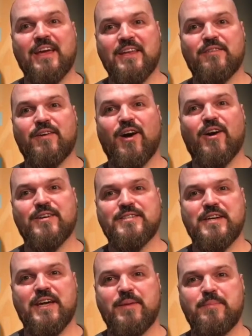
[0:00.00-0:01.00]
of a hard
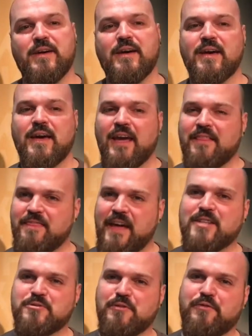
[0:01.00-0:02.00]
time, and
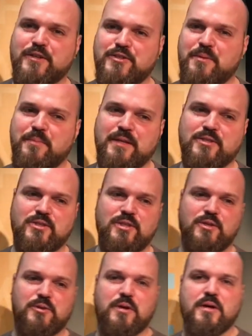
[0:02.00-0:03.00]
that's what friendship means to
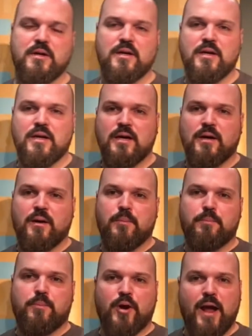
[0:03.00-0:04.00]
you.
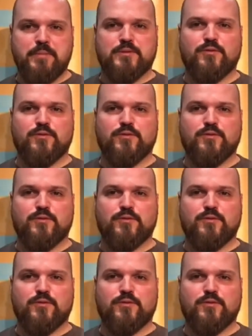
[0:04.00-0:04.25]
Perhaps for